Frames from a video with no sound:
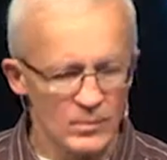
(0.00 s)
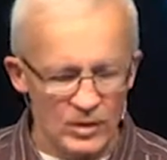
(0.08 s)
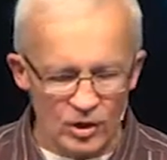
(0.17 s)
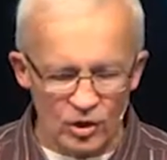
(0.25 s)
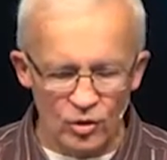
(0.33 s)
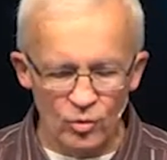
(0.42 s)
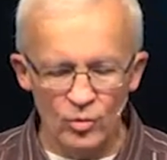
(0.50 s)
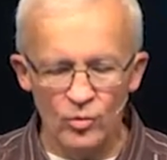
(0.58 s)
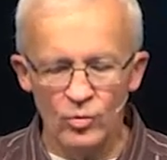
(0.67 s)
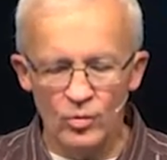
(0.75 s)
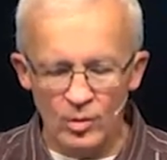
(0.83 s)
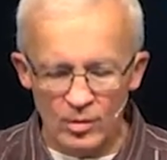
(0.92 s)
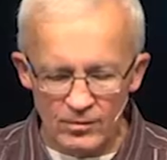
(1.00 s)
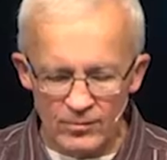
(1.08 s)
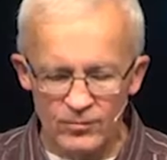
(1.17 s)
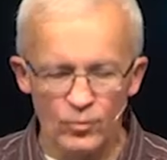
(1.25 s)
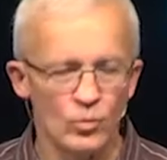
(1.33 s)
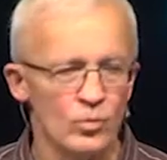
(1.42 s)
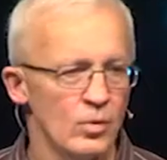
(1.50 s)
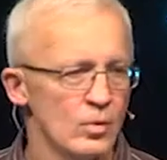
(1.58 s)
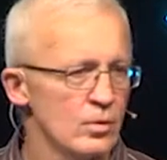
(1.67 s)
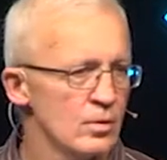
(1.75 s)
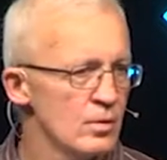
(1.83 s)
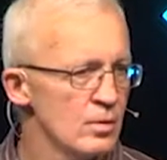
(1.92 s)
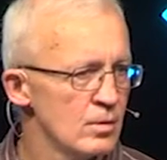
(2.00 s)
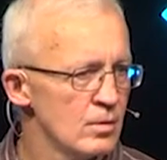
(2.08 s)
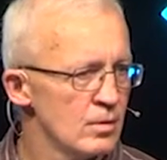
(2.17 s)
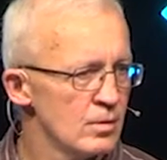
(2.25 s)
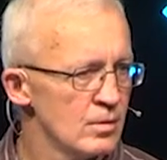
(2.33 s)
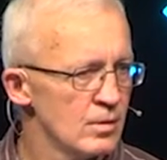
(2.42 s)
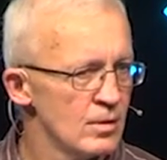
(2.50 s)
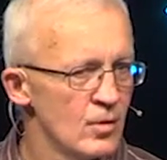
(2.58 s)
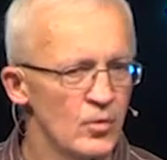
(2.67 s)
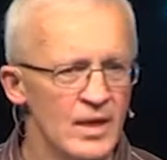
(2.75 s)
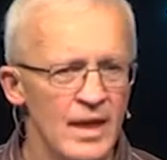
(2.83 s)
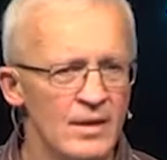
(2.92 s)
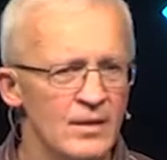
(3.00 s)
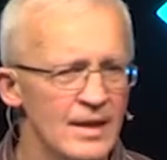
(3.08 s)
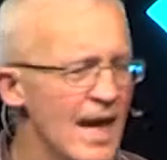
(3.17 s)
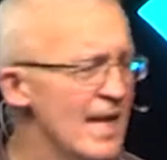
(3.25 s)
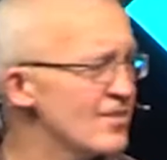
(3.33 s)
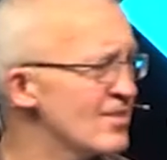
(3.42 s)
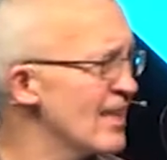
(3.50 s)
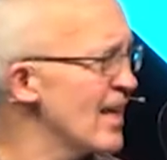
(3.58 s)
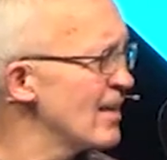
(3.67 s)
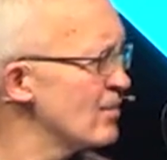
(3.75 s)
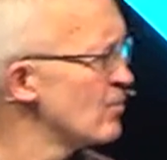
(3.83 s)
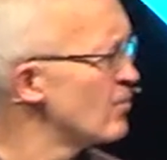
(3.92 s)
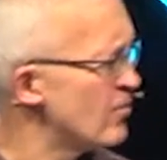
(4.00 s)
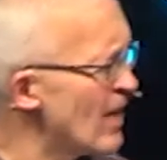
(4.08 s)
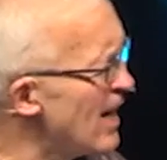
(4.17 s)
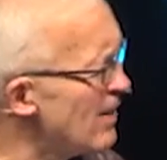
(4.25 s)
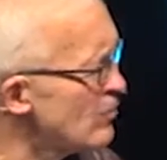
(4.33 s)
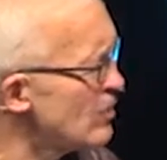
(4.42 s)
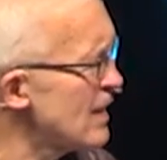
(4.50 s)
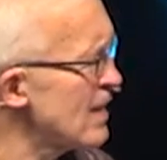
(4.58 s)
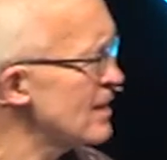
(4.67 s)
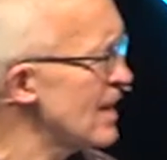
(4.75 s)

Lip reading: you fool. When God said 5 or 10